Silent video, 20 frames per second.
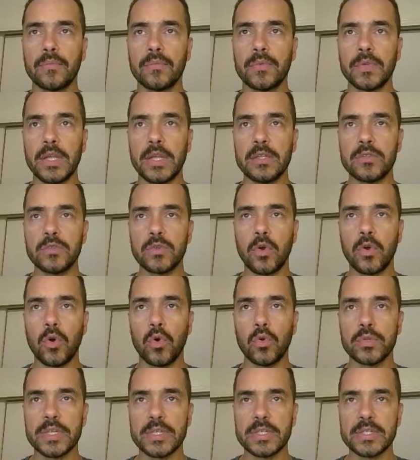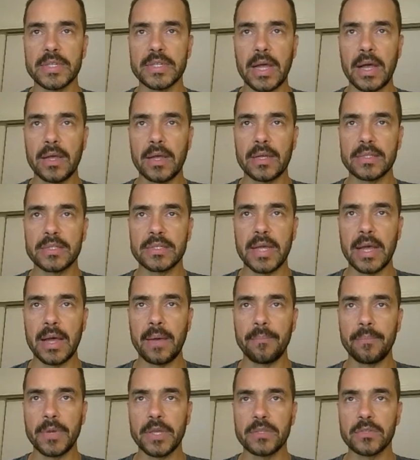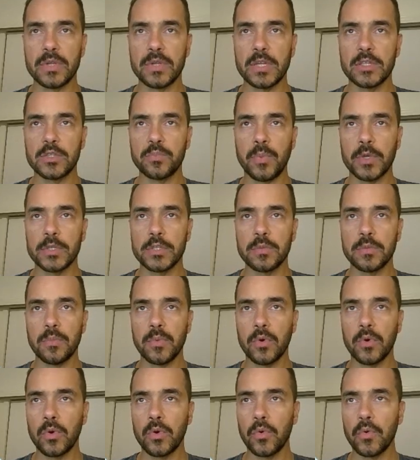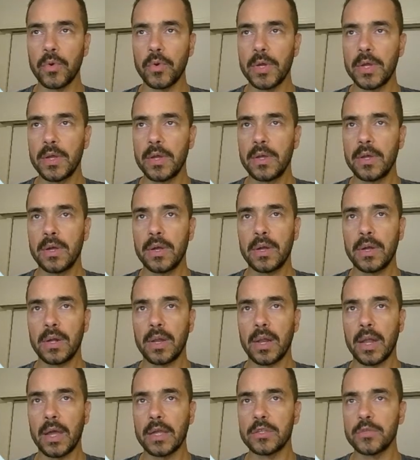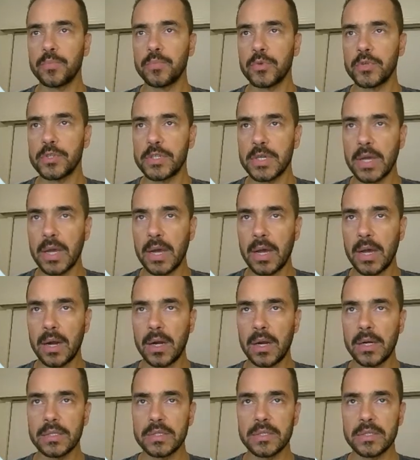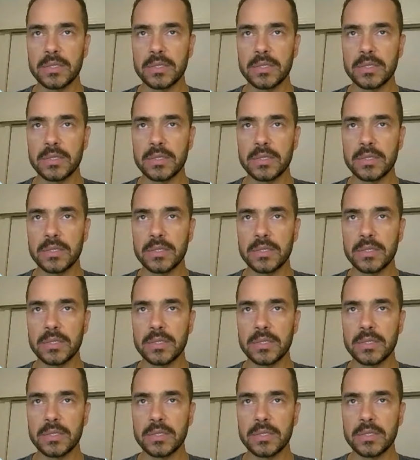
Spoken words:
need to code as up as soon as possible, clients pushing hard